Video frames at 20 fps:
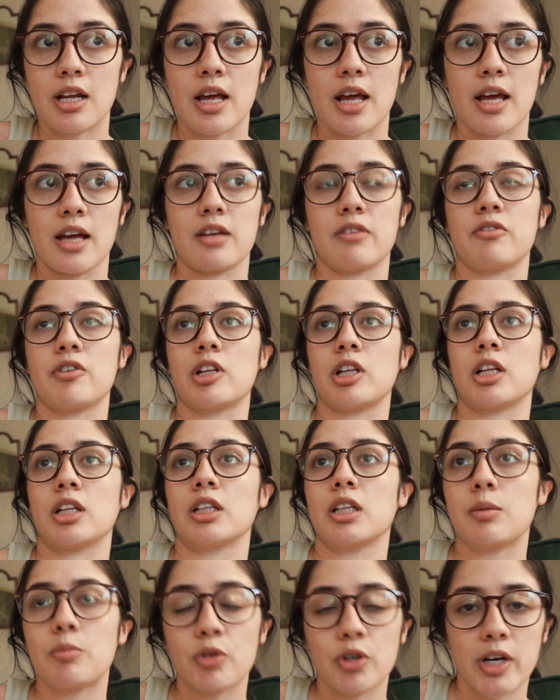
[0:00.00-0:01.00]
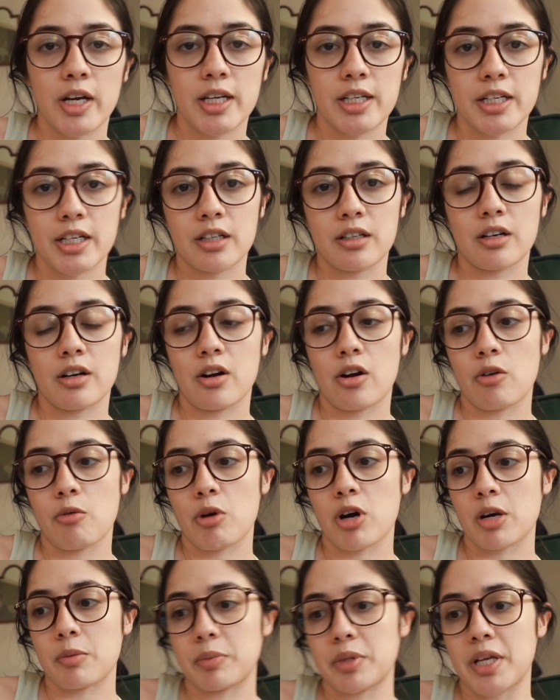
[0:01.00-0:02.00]
and feeling liberated in our
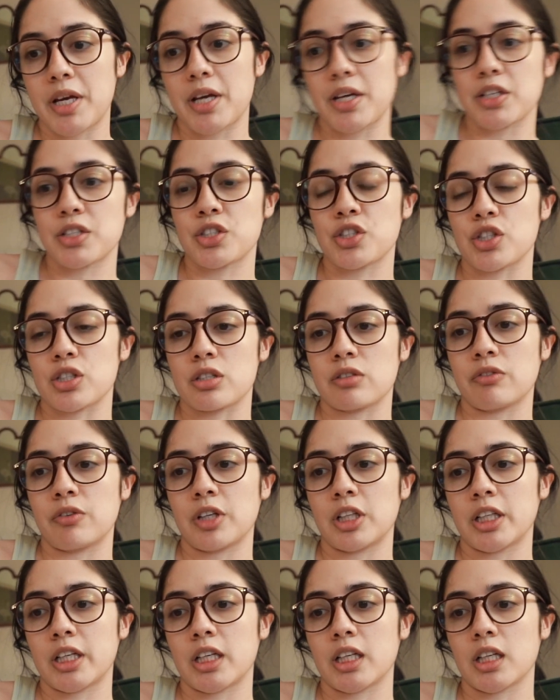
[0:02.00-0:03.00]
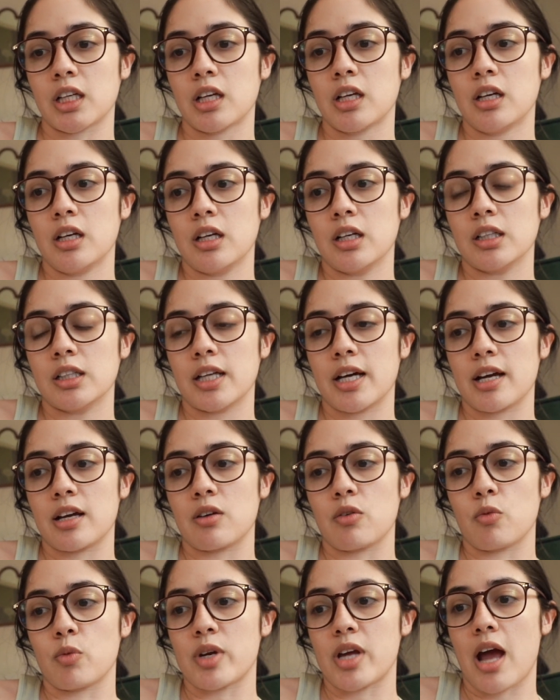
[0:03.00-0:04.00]
workplace, just feeling
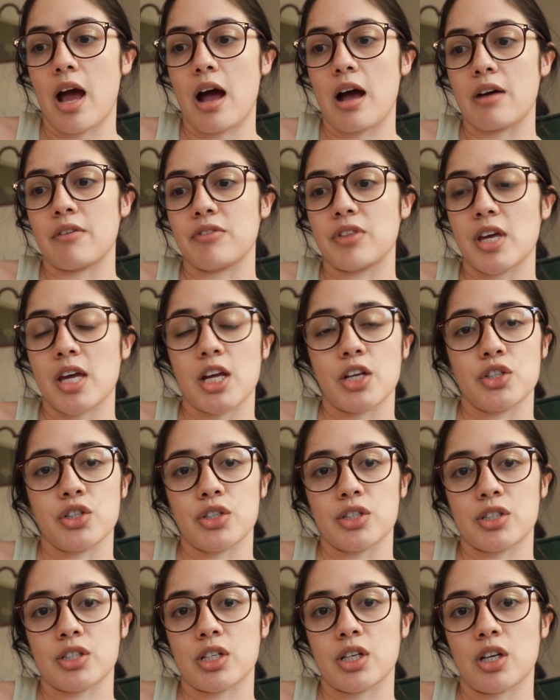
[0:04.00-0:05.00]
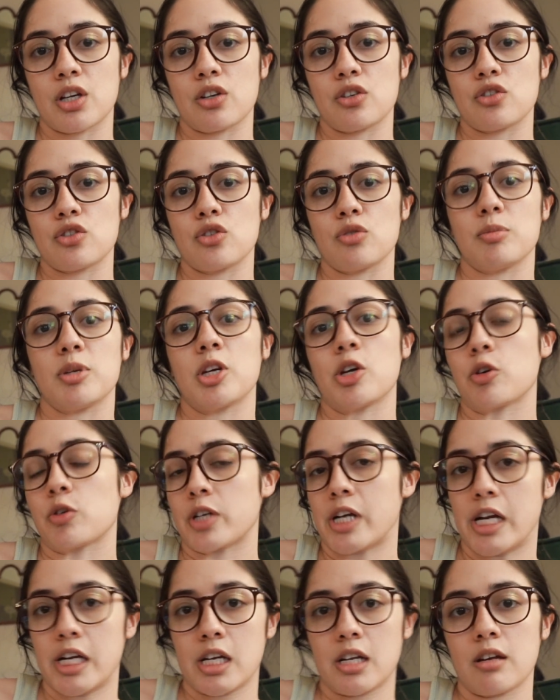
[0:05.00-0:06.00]
like we have the agency to be
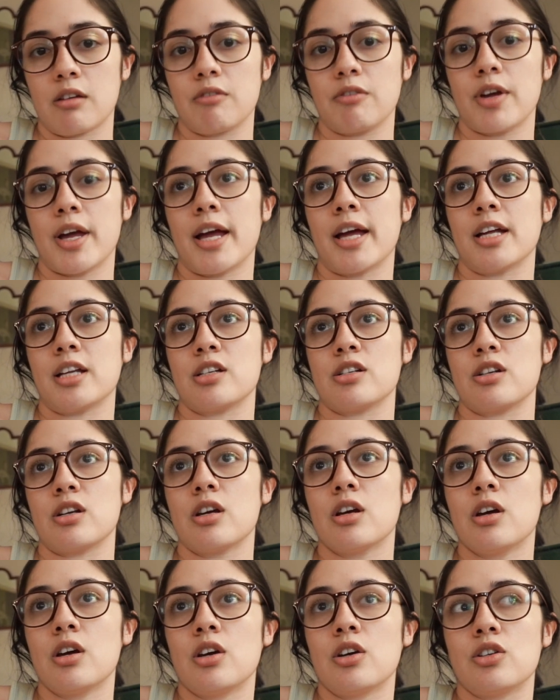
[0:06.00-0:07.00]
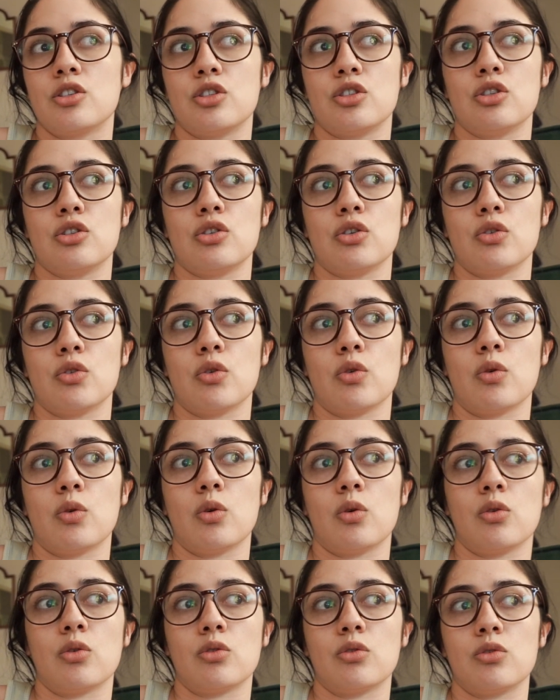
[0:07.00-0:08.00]
creative and
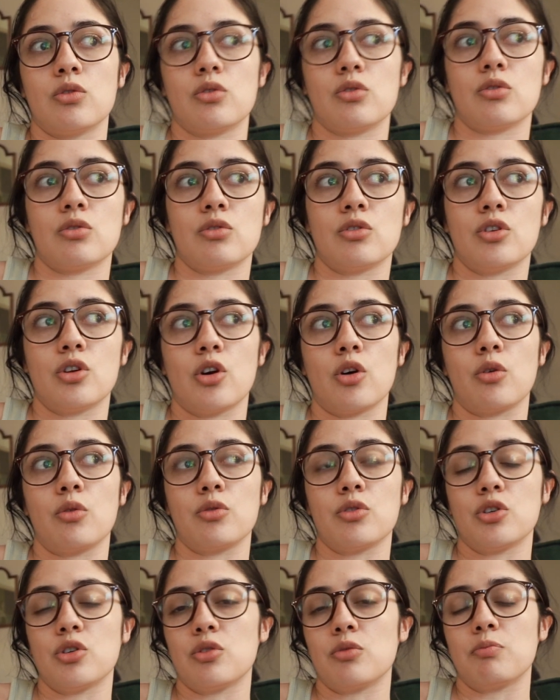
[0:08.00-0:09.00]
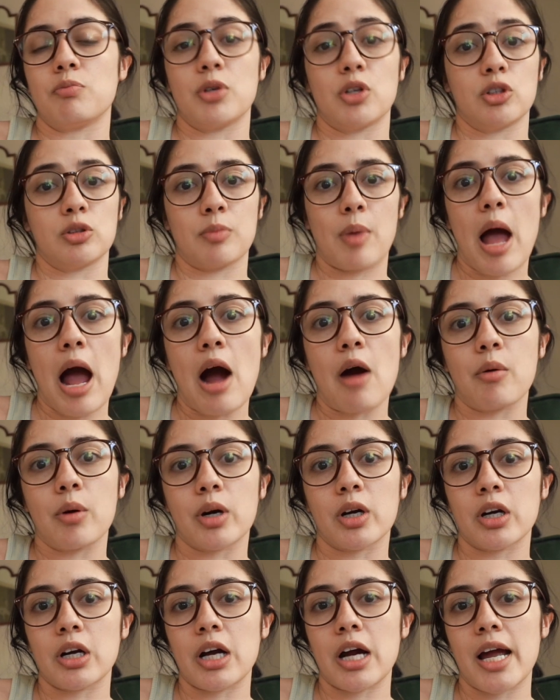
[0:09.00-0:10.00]
to, build
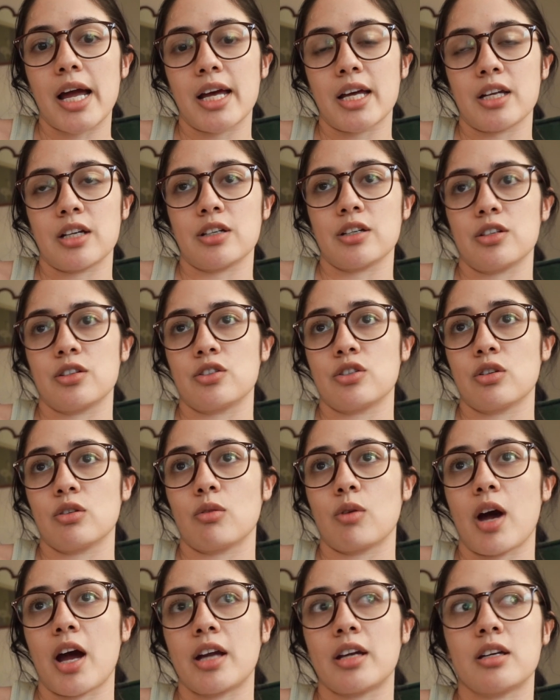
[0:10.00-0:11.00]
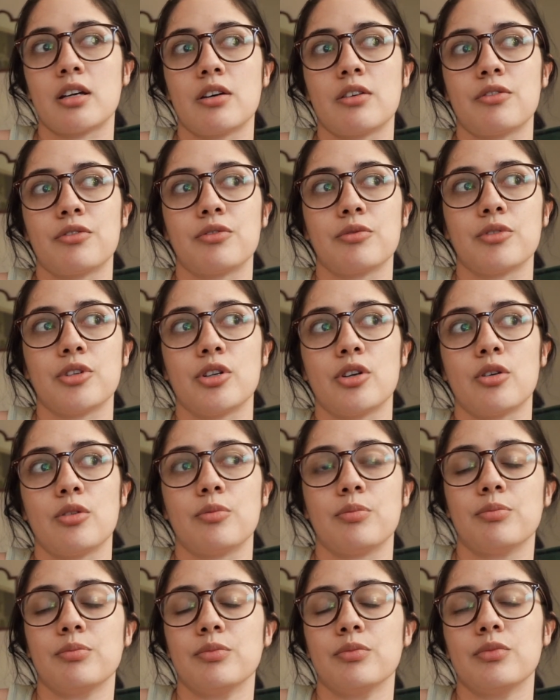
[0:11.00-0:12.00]
power and to kind of,
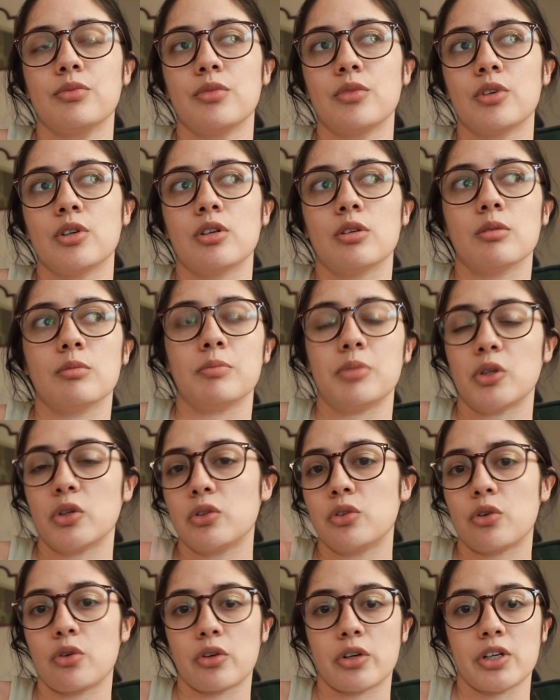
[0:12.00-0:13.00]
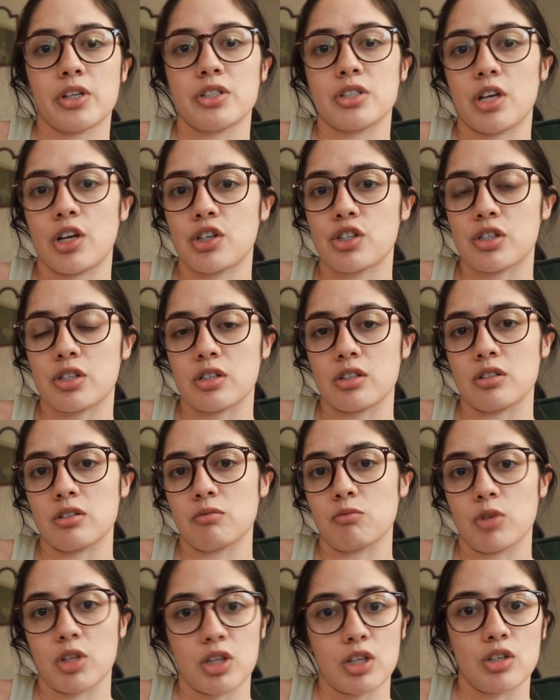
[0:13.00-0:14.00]
build the
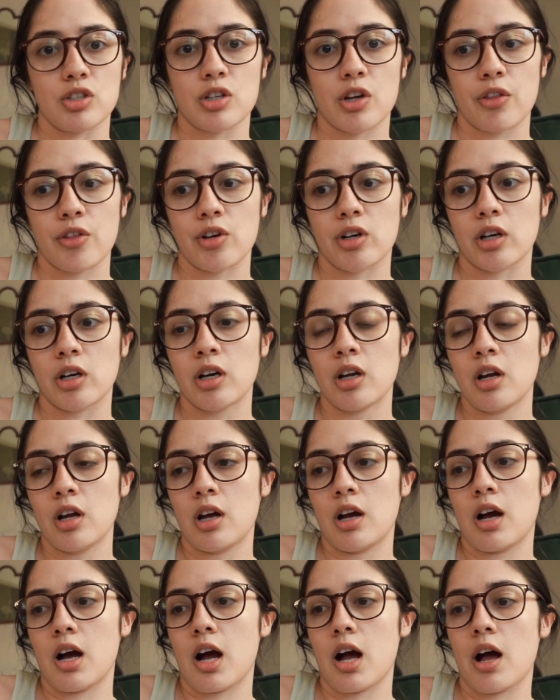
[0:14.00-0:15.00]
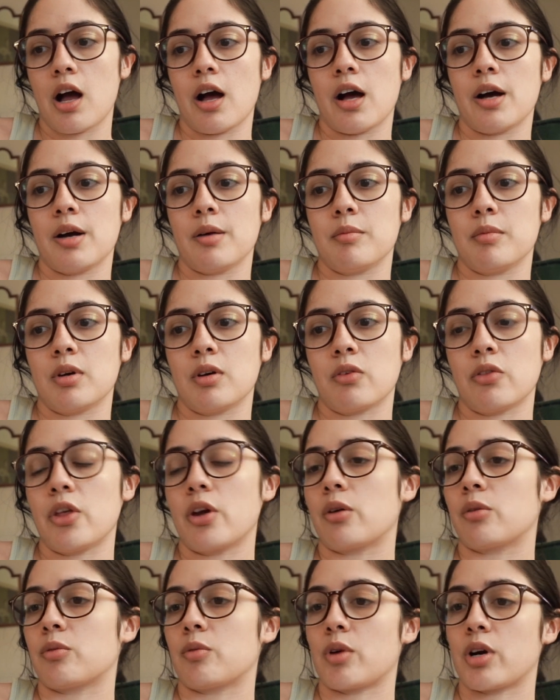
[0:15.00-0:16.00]
organization with each other.
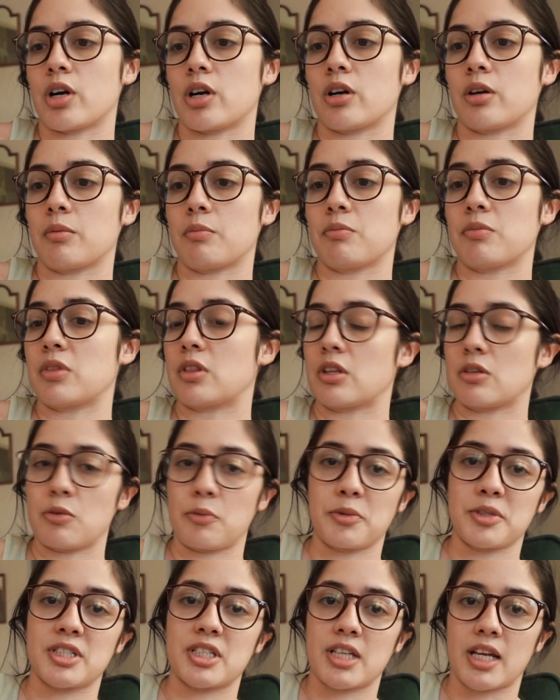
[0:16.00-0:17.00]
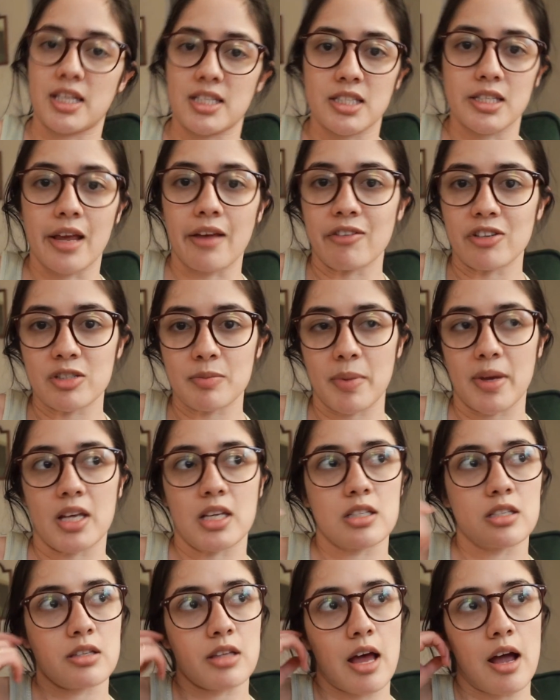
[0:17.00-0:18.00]
There was like a safe
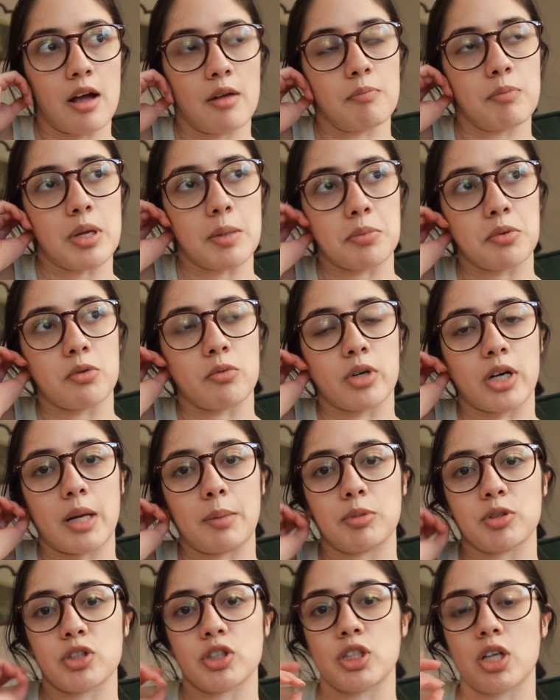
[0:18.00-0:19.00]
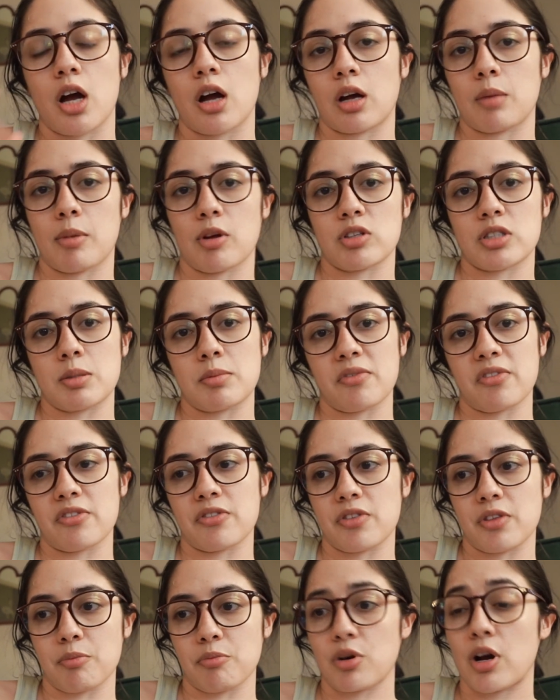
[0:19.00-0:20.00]
space that people were able to talk about some
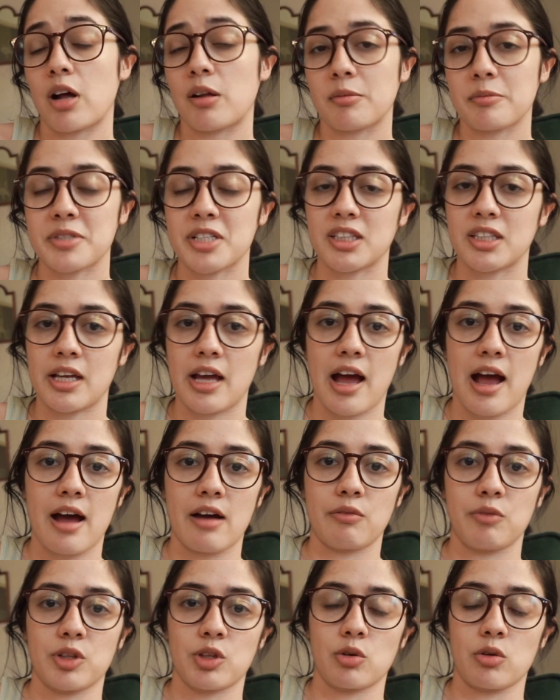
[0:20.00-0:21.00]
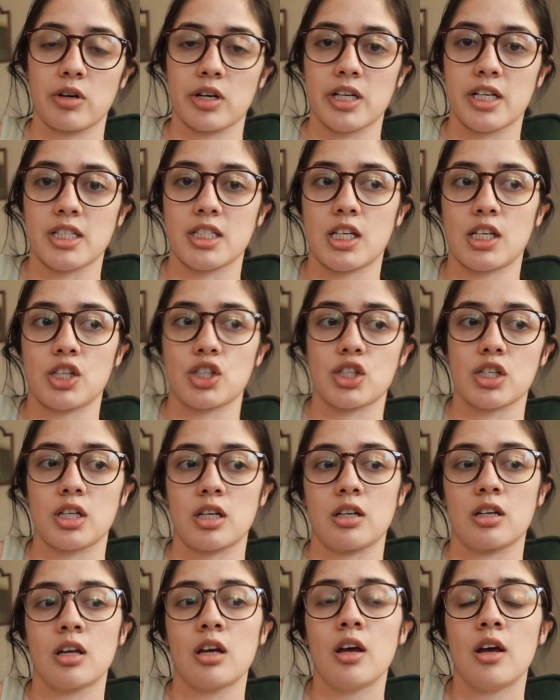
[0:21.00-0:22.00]
of the problems that they have with the
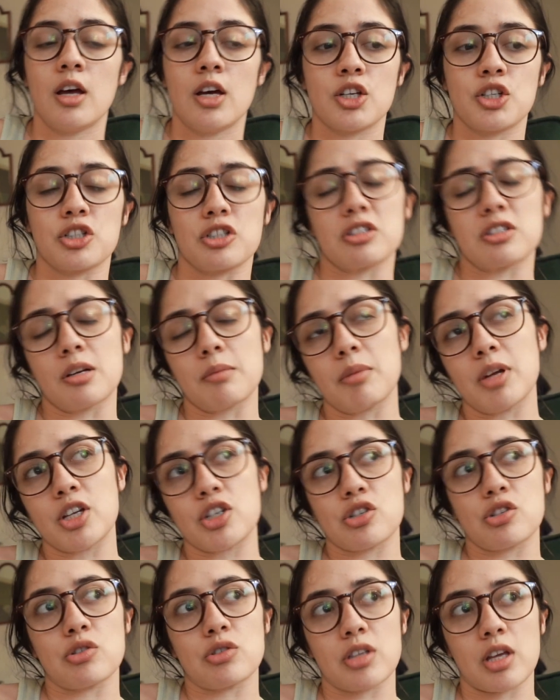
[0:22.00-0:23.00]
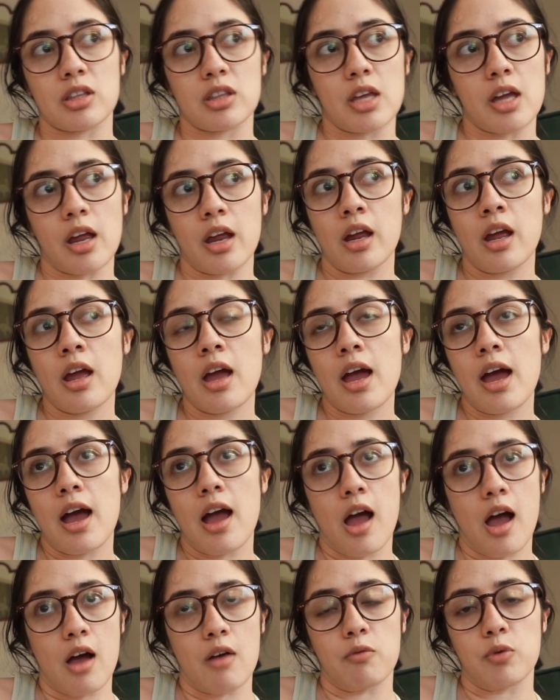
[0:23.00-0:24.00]
organization, just some issues that they
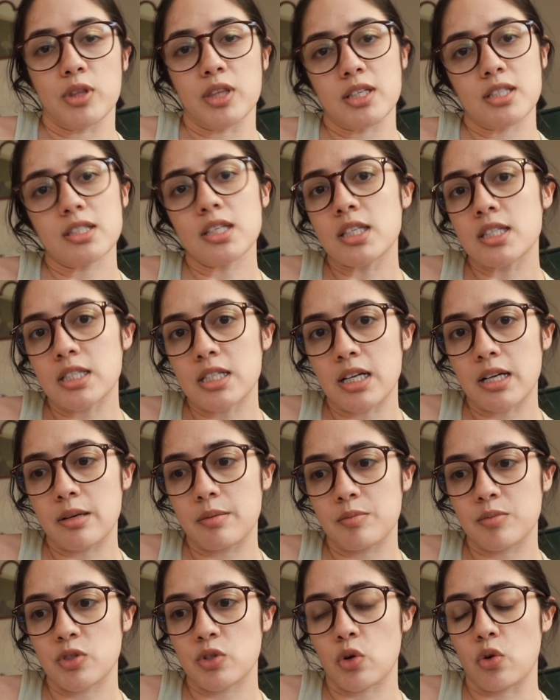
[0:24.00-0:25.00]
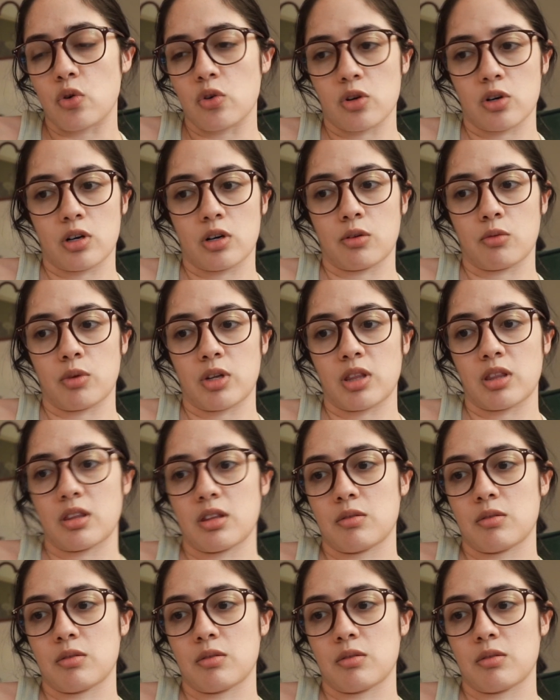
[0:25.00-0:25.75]
have with the systems or with,